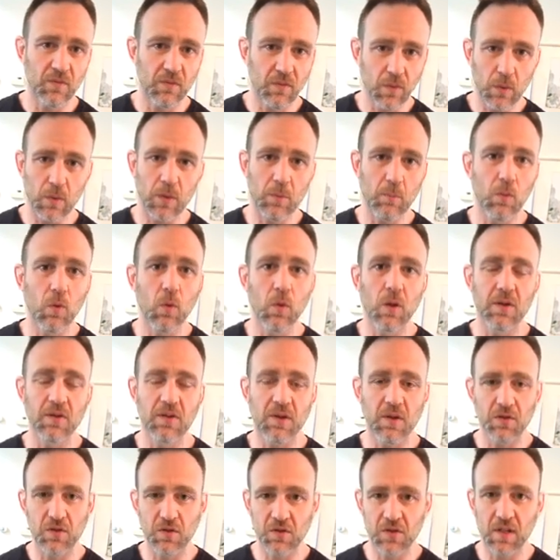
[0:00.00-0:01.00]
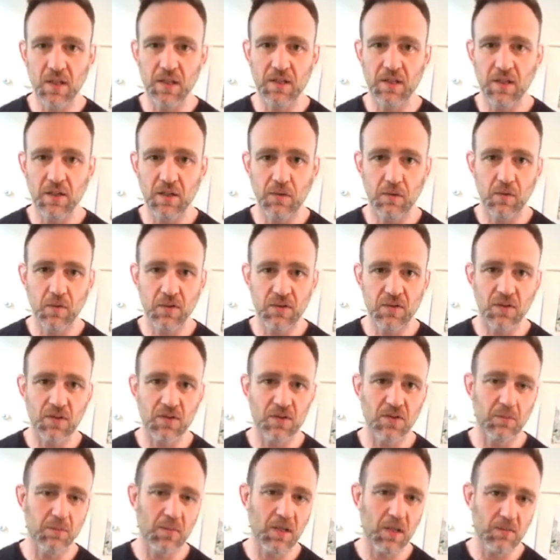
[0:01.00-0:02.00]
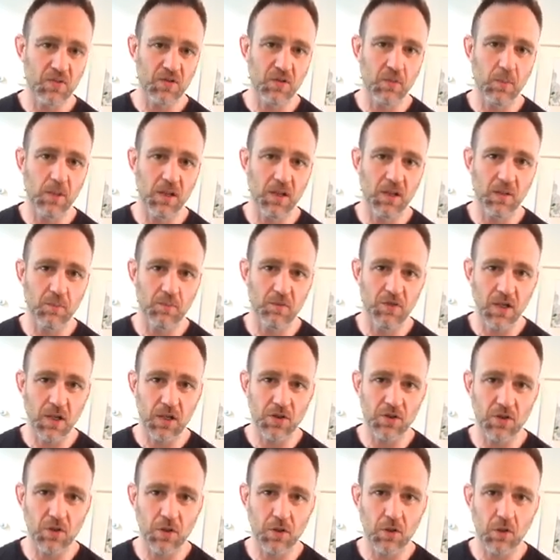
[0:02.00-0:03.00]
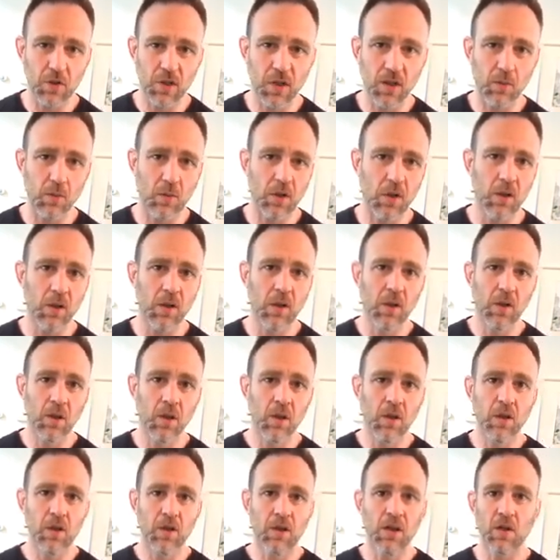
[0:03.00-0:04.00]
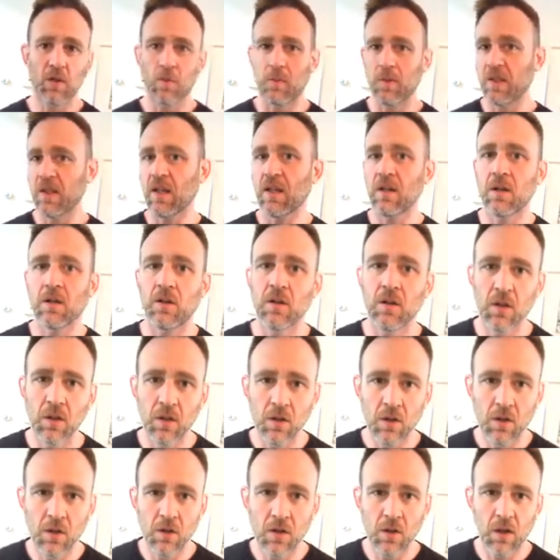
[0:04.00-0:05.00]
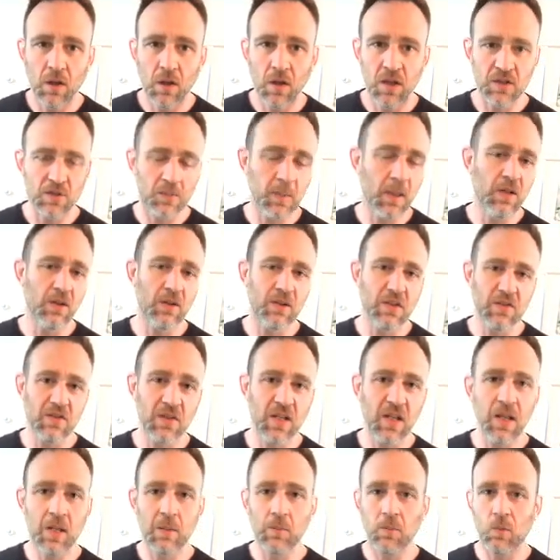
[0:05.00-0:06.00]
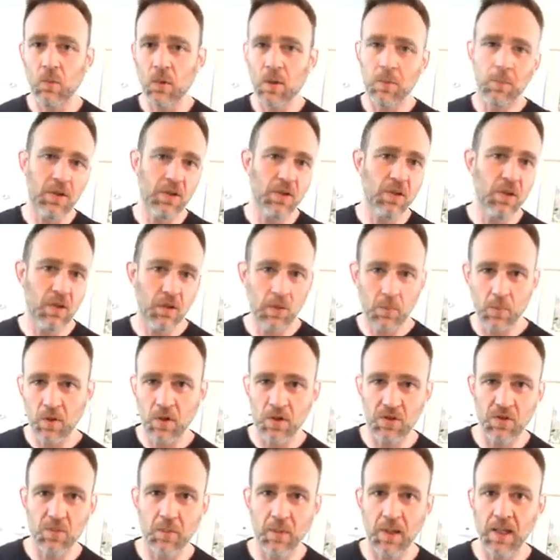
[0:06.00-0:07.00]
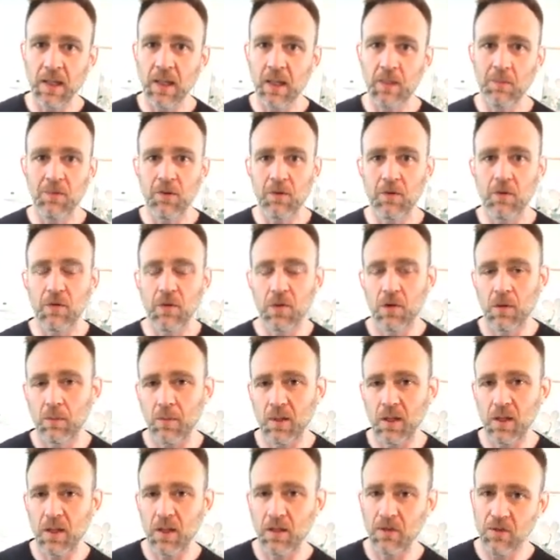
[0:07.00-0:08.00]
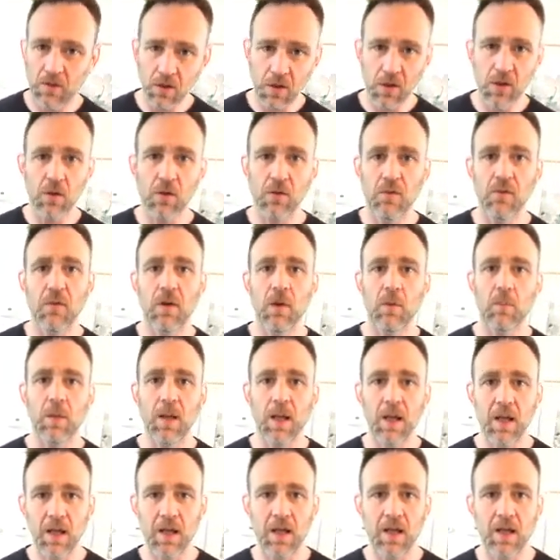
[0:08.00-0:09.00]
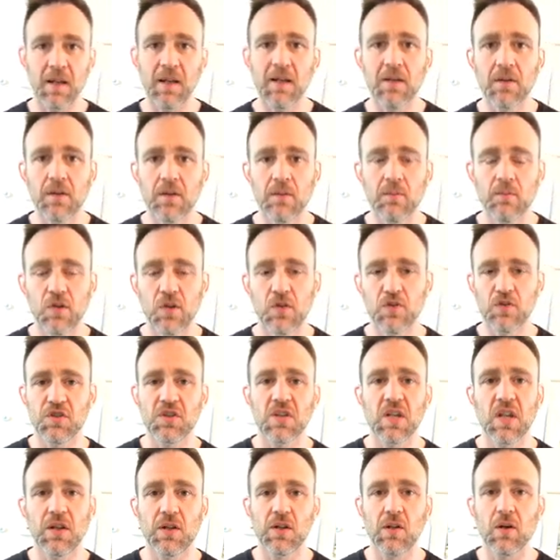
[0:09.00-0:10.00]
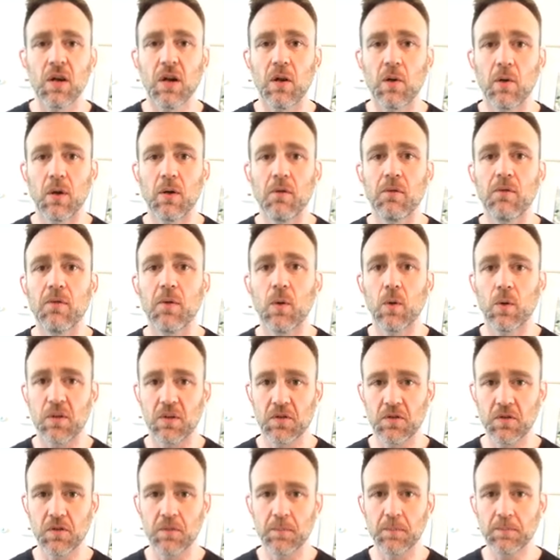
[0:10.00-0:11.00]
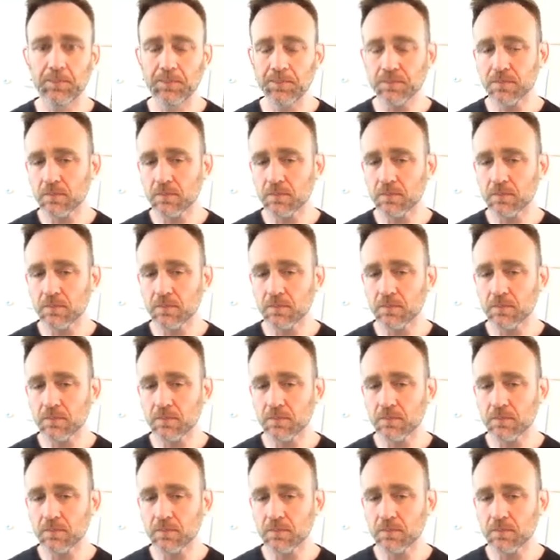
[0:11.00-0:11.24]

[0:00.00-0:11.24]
very important to understand the difference, because sometimes there'll be an objection. Okay, well, but then I spend all this time, but what about the other parts of my game that are falling behind? They're not going to fall behind. They're just not your area of focus.